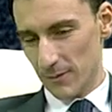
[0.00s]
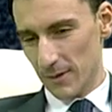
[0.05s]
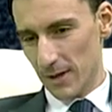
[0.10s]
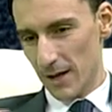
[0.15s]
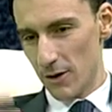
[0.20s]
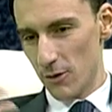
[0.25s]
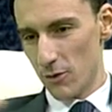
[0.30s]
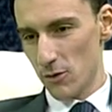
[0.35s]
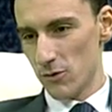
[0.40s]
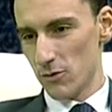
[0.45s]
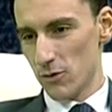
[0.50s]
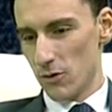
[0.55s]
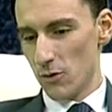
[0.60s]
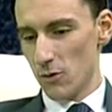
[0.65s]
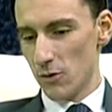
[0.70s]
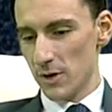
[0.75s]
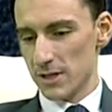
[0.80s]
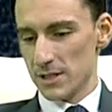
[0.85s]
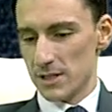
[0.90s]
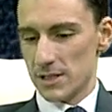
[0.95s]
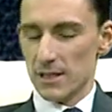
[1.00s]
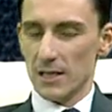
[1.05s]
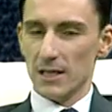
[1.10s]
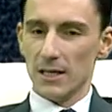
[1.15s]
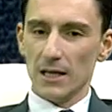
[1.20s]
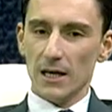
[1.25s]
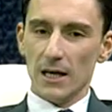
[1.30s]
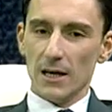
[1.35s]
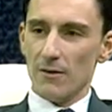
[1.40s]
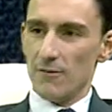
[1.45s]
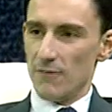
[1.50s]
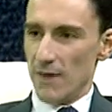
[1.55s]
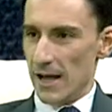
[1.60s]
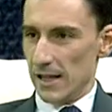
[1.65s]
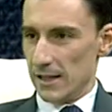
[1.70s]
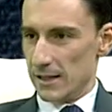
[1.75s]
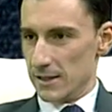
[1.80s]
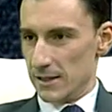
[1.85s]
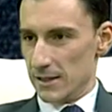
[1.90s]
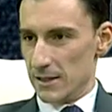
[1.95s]
I always
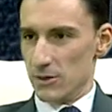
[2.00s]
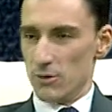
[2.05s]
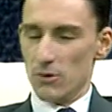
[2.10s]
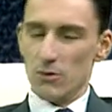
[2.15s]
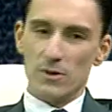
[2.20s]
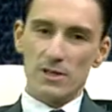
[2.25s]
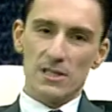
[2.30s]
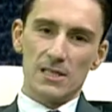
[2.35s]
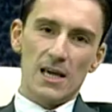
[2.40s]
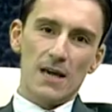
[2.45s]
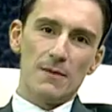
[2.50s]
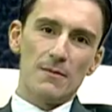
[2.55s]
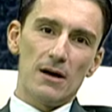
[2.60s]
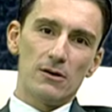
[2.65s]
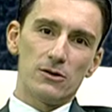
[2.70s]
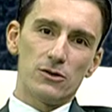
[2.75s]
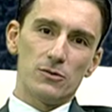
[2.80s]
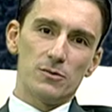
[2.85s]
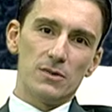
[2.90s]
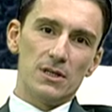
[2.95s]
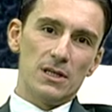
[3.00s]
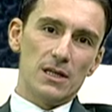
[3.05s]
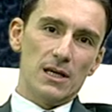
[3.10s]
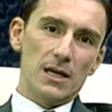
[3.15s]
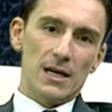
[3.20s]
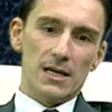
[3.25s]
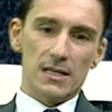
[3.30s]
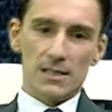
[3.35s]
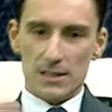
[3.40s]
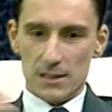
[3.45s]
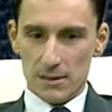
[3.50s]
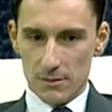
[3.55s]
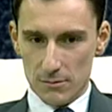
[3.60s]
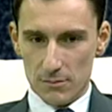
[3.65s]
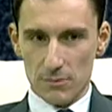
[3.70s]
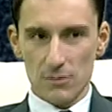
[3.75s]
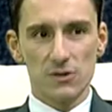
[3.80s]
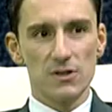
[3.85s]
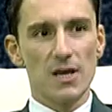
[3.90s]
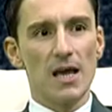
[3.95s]
felt you always came out to me as
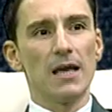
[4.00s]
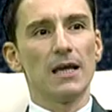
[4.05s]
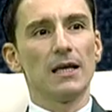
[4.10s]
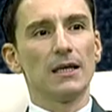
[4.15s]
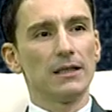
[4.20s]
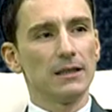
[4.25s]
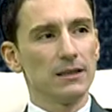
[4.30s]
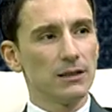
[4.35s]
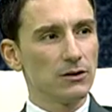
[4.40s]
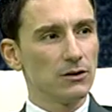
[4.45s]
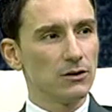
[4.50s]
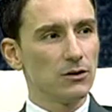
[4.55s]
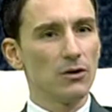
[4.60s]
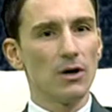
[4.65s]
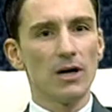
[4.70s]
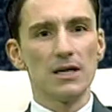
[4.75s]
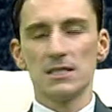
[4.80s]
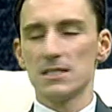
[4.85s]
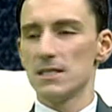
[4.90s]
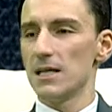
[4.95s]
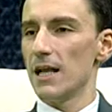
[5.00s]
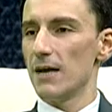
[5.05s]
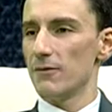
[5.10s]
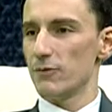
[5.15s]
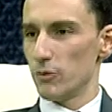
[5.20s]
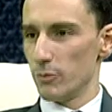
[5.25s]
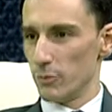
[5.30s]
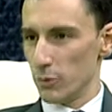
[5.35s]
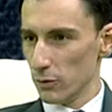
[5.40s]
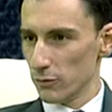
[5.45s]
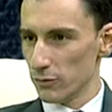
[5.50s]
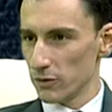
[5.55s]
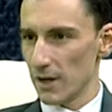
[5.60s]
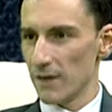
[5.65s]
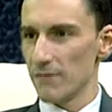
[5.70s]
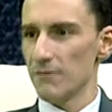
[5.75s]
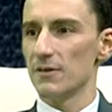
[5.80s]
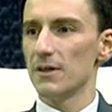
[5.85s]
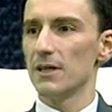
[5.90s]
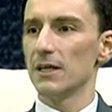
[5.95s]
saying, I still have to prove
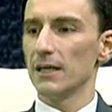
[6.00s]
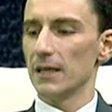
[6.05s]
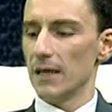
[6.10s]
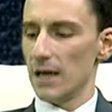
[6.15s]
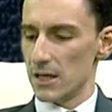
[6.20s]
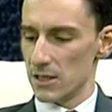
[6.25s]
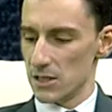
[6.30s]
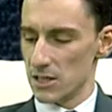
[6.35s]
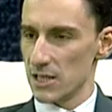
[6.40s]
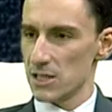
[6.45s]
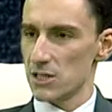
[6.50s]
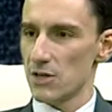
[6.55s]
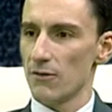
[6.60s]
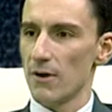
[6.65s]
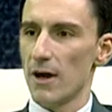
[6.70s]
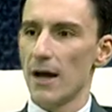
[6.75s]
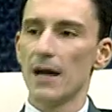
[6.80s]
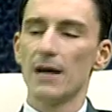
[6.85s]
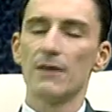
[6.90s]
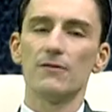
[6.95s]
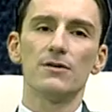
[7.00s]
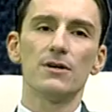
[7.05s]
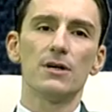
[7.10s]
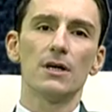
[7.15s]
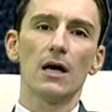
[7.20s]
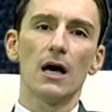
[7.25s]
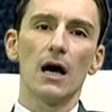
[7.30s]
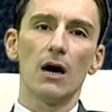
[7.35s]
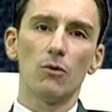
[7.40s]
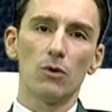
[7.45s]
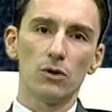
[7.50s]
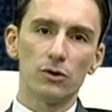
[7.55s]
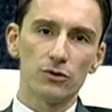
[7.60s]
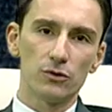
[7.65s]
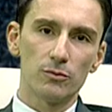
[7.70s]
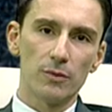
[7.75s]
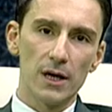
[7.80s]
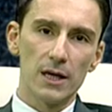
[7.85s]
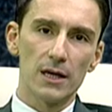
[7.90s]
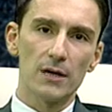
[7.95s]
something. I just arrived. I want
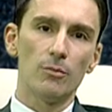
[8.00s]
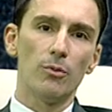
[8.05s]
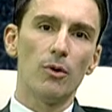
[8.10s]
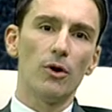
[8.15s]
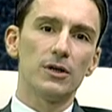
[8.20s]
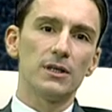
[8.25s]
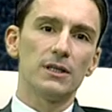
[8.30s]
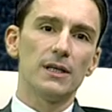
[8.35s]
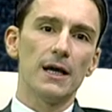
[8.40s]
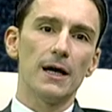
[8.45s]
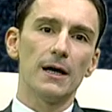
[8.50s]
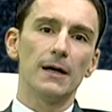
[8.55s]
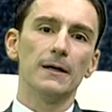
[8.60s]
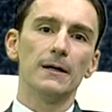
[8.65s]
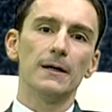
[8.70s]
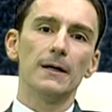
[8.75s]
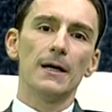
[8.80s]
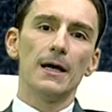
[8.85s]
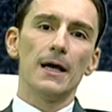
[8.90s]
to make a point there.